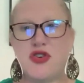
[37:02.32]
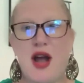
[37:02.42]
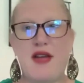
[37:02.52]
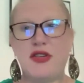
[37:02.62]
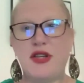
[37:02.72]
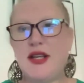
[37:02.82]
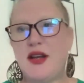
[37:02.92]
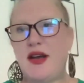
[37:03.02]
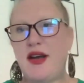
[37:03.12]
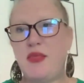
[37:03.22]
you're
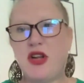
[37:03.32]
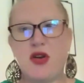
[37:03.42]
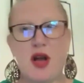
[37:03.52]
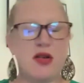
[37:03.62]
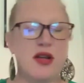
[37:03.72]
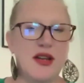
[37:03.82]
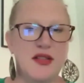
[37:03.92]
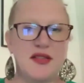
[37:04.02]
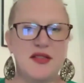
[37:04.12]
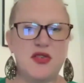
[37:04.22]
traveling and you're not looking
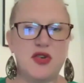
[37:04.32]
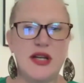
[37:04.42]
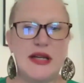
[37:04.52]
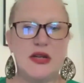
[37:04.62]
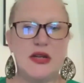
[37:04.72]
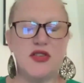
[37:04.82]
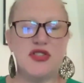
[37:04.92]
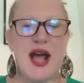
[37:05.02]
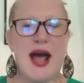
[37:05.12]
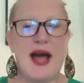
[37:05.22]
at the screen or the
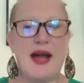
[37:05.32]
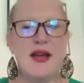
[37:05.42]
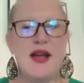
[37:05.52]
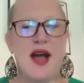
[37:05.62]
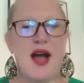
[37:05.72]
chat,